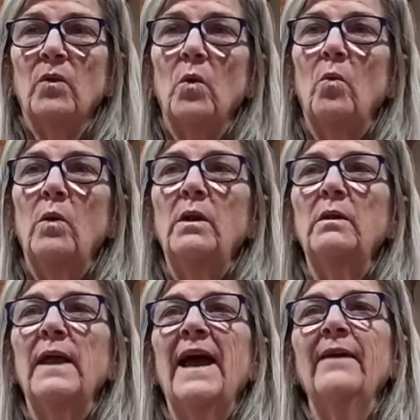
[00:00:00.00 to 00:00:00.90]
Well,
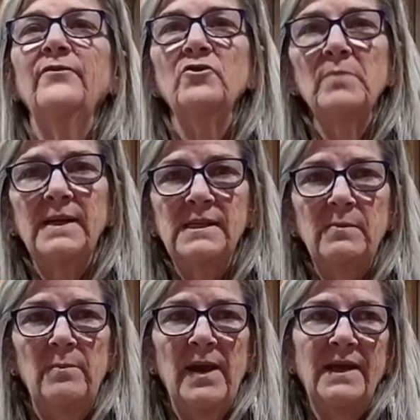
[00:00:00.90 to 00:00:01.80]
after my
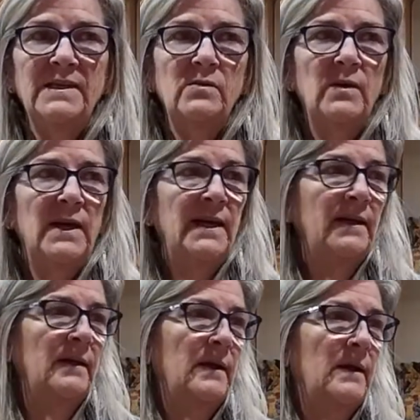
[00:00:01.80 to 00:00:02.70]
husband passed away,
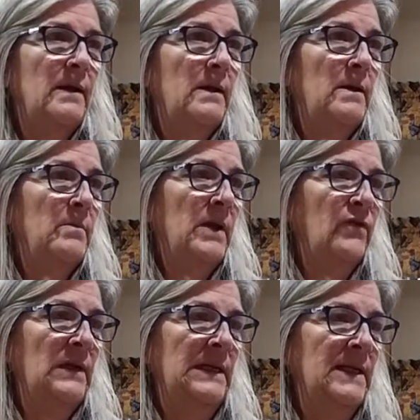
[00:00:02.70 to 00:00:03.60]
my
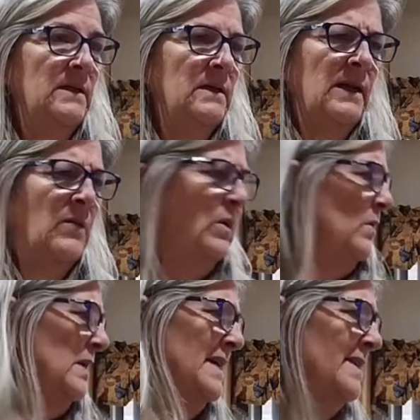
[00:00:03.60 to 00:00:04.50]
friend Linda and I, we were going to